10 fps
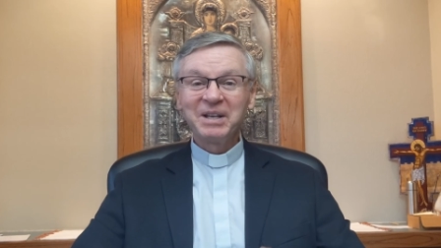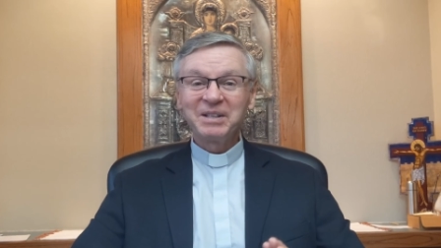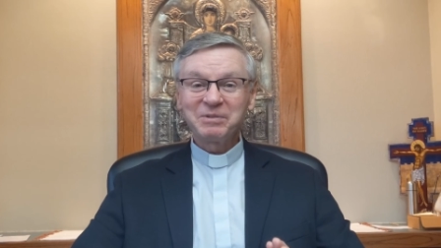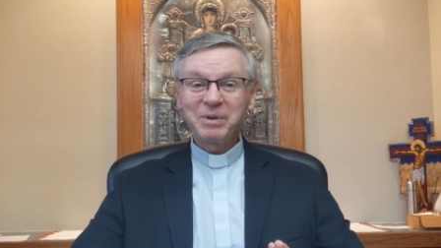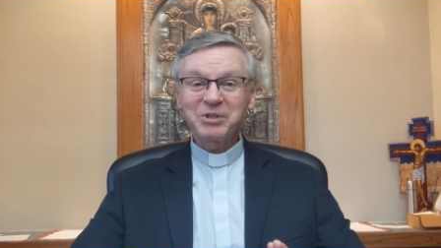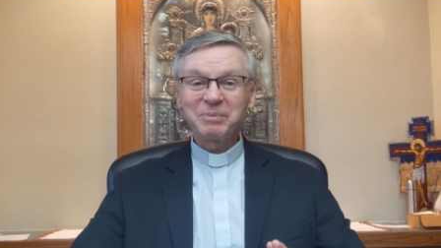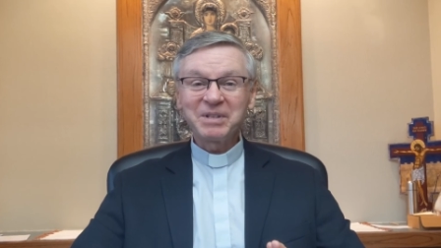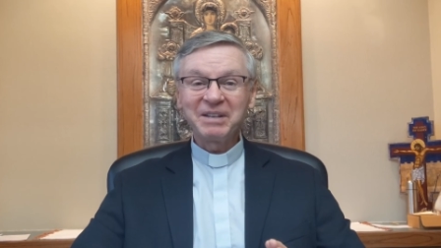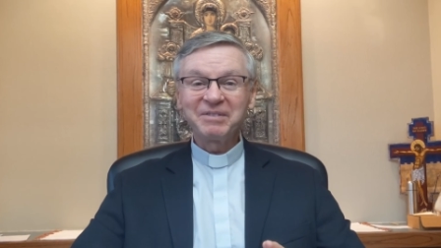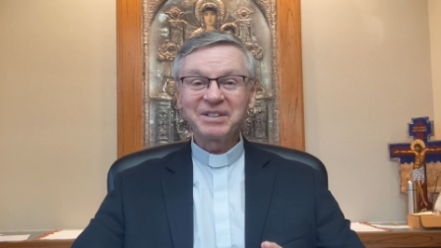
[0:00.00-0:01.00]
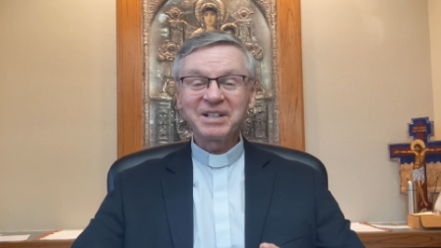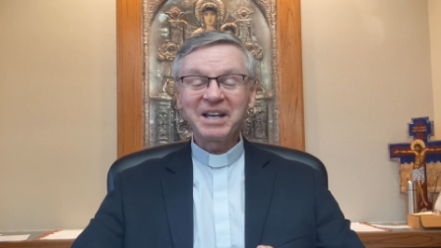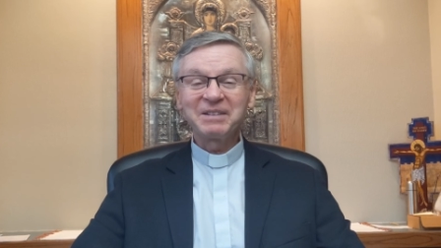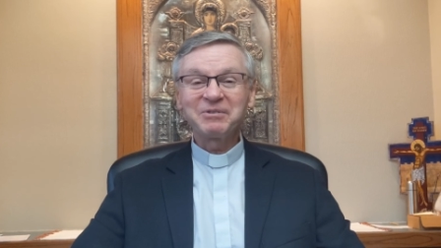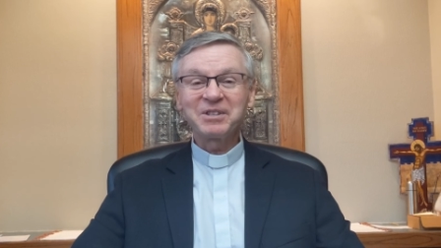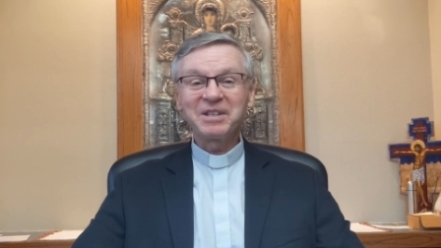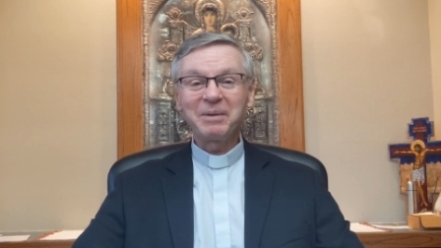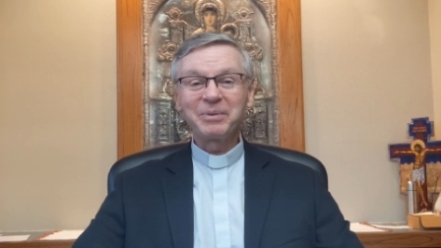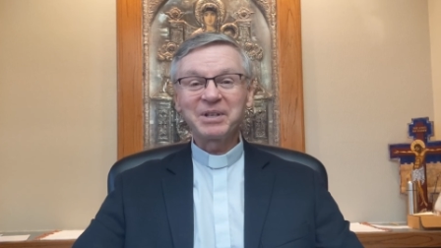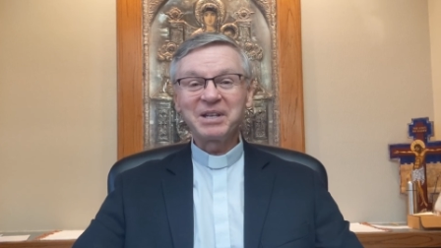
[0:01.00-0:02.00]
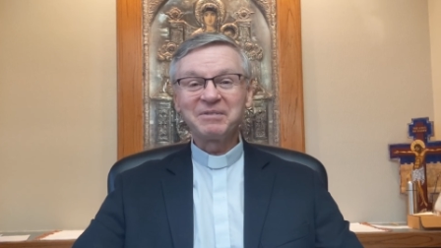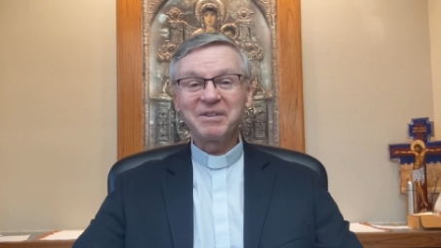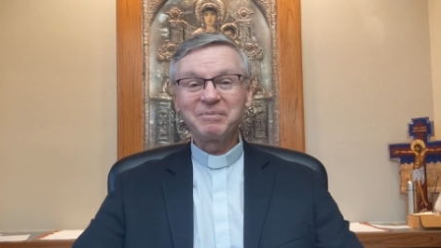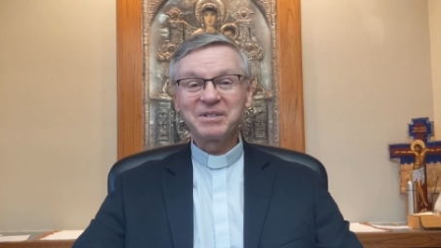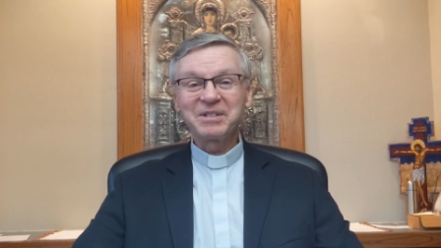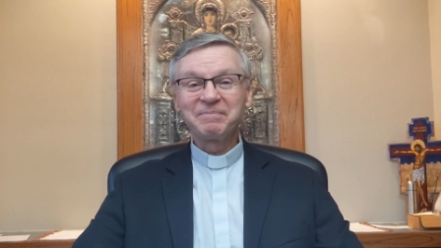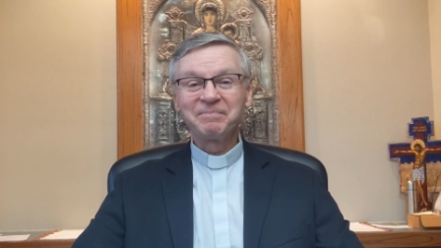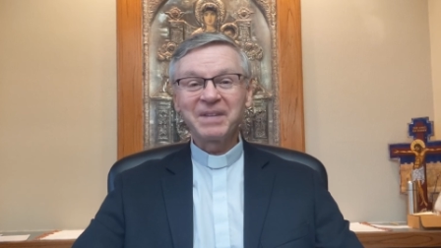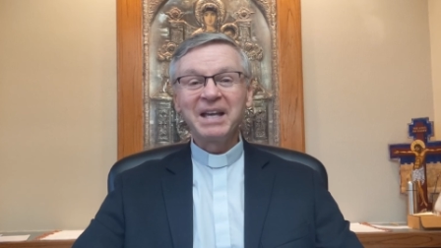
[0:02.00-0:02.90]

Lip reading: It's Bishop David again with the Eparchy of Edmonton,